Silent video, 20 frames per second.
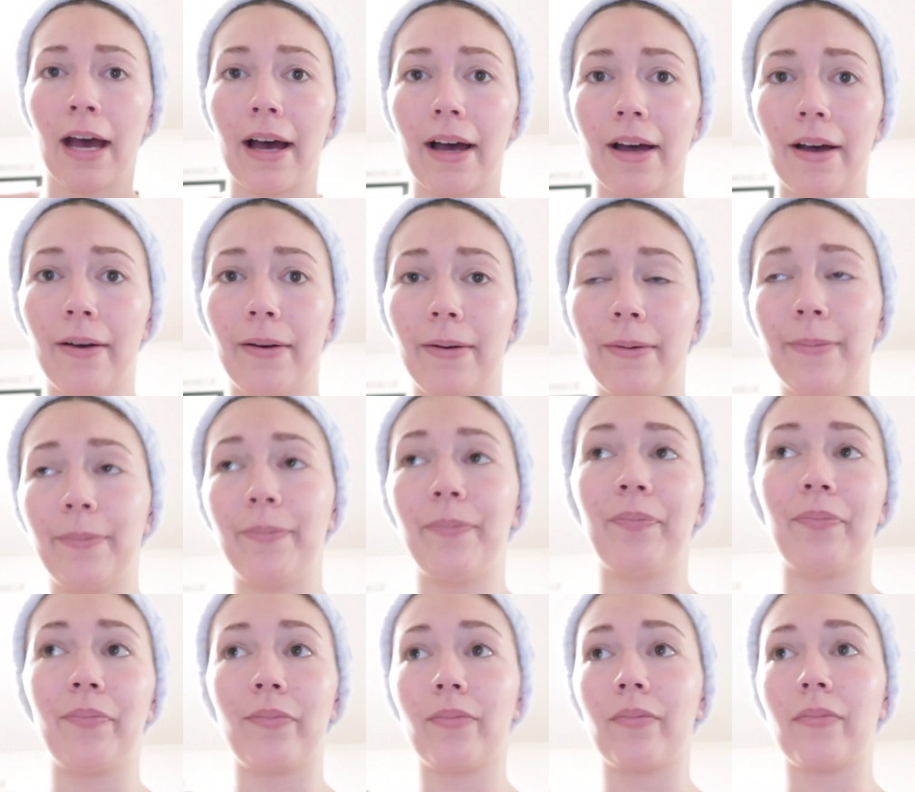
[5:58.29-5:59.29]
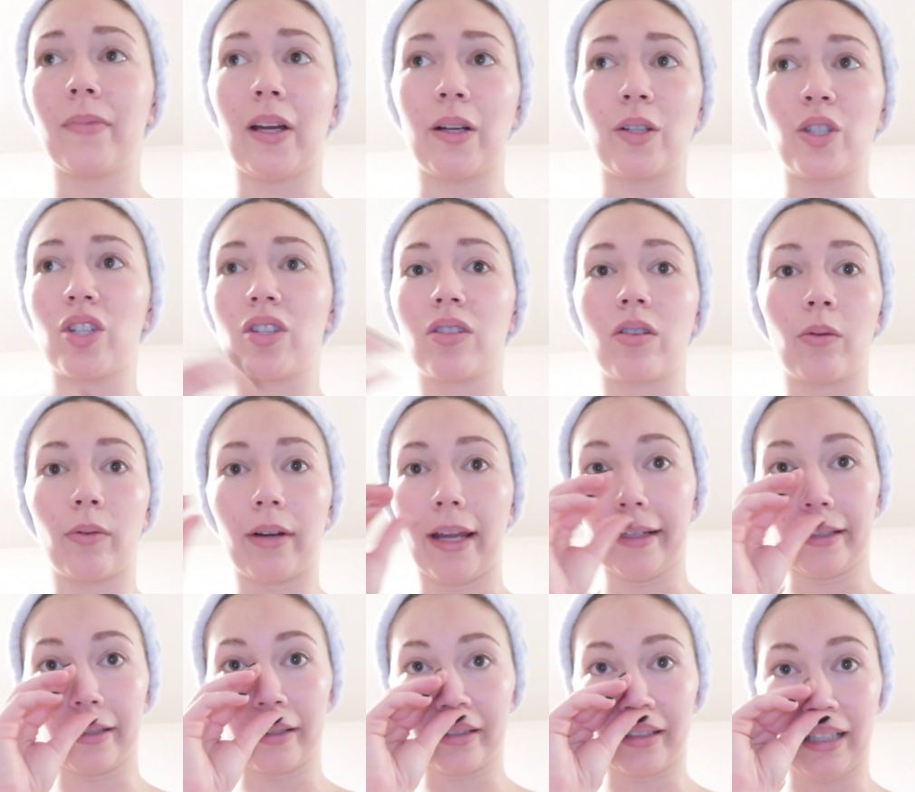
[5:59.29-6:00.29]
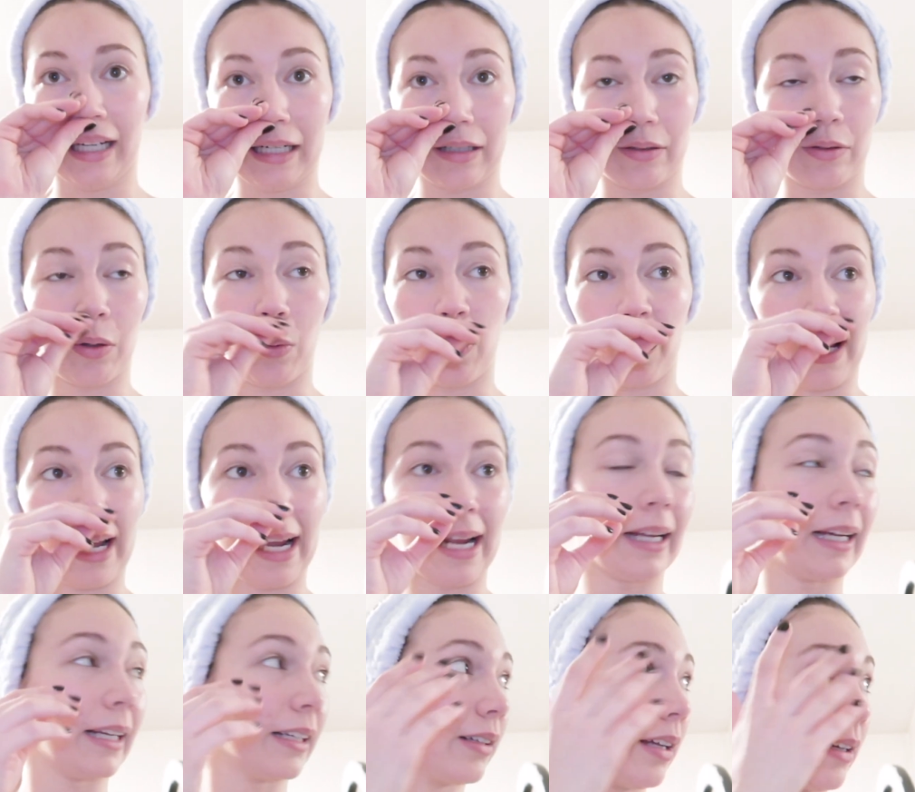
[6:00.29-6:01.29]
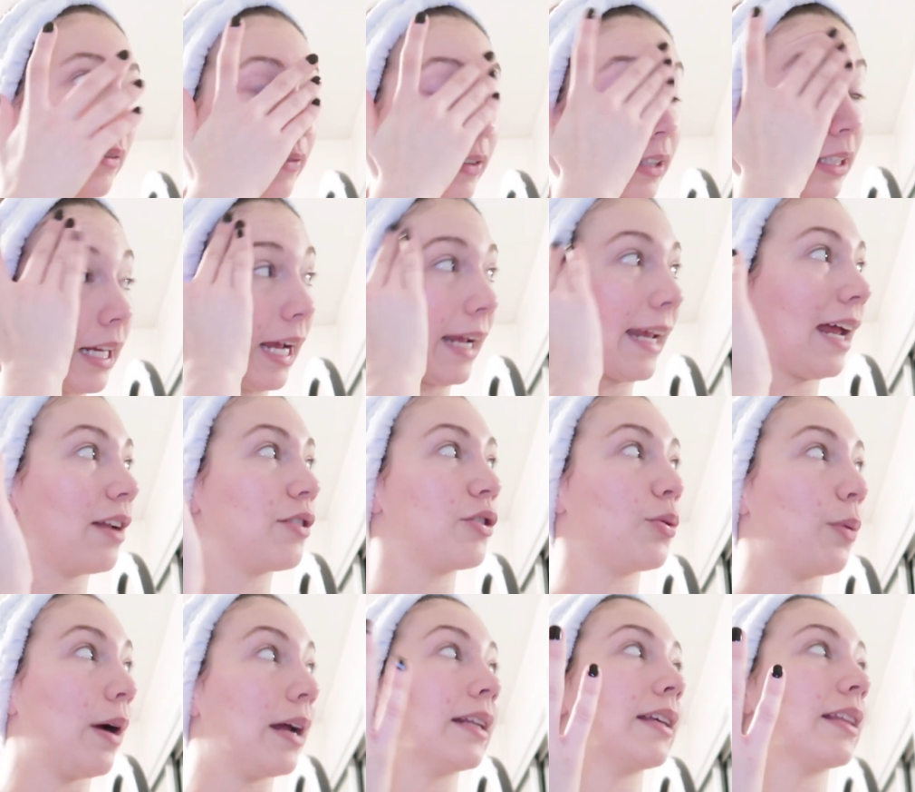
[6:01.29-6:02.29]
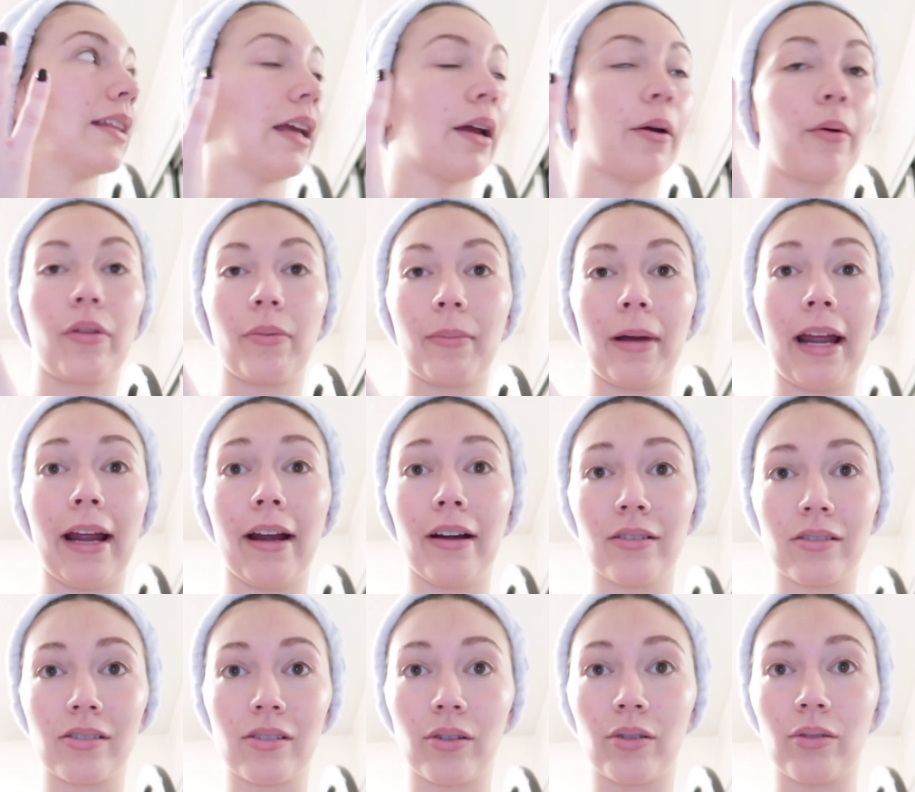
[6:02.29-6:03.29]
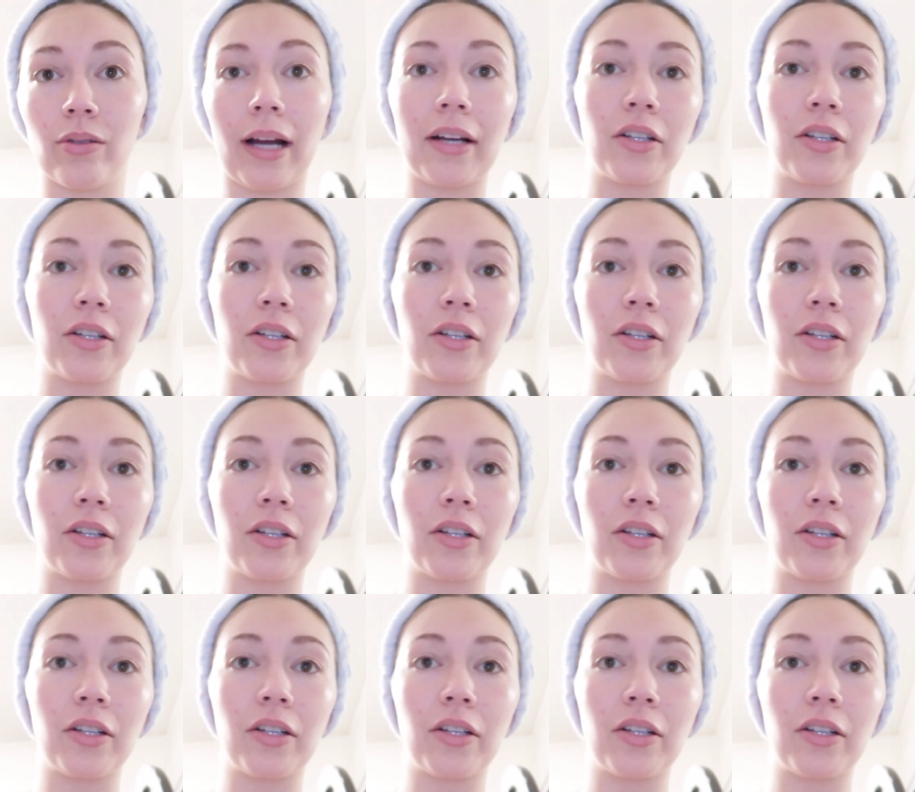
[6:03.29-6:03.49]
I just don't care. I don't know why. I feel like I can't do anything with my hair, so